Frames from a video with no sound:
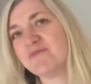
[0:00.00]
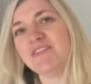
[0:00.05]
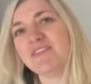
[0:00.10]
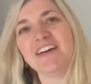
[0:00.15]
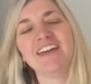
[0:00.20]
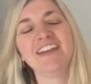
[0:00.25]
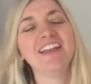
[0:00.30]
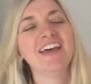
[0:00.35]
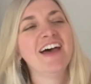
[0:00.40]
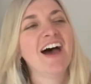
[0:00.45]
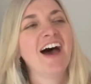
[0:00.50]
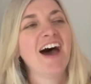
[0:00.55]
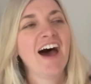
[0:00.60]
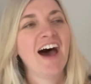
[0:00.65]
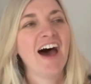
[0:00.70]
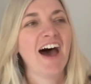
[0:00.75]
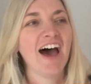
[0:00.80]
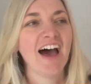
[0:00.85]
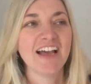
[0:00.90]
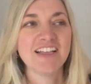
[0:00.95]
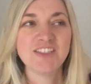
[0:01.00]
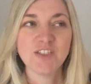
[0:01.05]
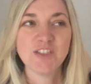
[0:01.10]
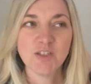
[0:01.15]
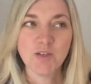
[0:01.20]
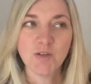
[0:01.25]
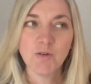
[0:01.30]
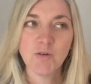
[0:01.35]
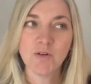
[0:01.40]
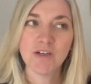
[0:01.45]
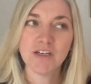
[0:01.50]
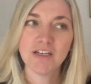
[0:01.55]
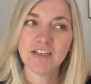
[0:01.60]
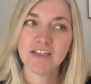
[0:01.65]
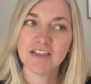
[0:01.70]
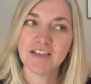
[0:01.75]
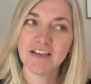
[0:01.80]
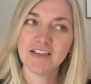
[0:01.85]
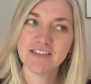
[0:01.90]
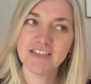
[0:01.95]
But I do
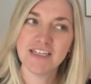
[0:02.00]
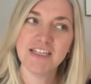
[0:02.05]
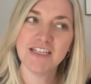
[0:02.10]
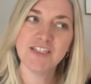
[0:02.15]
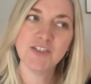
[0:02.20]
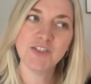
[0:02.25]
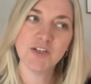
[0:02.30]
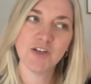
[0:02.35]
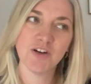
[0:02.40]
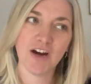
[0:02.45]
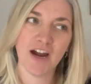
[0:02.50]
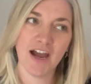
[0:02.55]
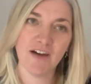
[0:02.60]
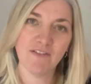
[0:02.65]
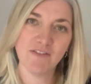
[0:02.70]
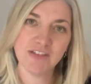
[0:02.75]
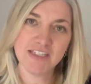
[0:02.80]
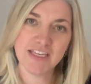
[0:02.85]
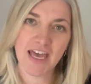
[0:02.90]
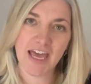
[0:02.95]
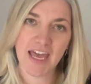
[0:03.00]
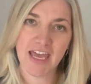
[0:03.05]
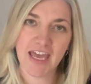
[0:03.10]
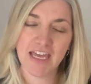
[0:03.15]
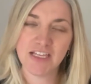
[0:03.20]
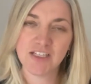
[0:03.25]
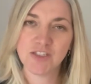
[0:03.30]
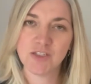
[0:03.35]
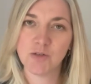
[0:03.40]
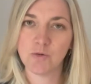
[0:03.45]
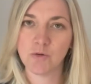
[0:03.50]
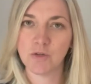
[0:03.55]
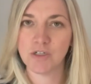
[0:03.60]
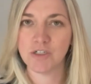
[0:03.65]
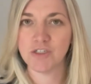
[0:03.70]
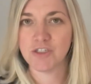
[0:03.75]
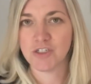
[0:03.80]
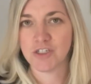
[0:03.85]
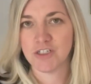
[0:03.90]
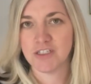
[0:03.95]
tend to gravitate
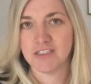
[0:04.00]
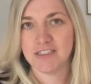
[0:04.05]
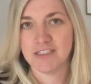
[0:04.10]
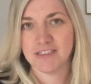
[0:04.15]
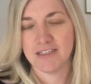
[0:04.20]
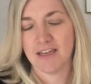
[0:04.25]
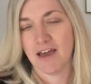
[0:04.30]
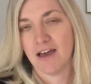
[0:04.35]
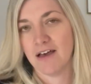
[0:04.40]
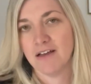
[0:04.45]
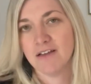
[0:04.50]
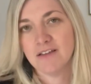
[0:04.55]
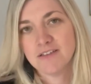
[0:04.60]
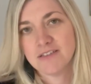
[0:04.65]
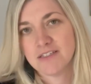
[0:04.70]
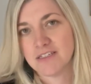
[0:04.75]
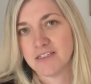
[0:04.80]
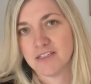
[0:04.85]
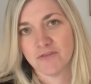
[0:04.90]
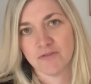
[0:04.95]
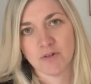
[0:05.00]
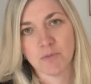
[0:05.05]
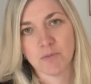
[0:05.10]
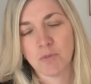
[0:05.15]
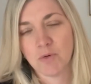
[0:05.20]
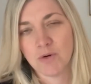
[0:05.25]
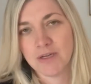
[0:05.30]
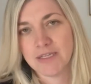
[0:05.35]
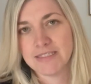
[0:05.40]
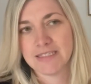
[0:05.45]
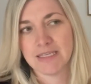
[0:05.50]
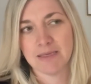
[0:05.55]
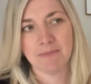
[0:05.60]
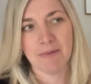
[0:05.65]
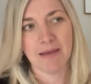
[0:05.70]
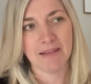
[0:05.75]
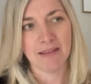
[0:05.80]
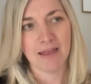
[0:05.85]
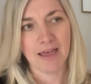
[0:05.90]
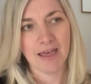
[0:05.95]
towards certain styles at different points in
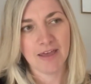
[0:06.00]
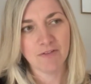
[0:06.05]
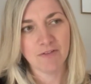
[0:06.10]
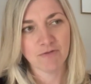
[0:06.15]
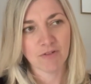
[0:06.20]
my life.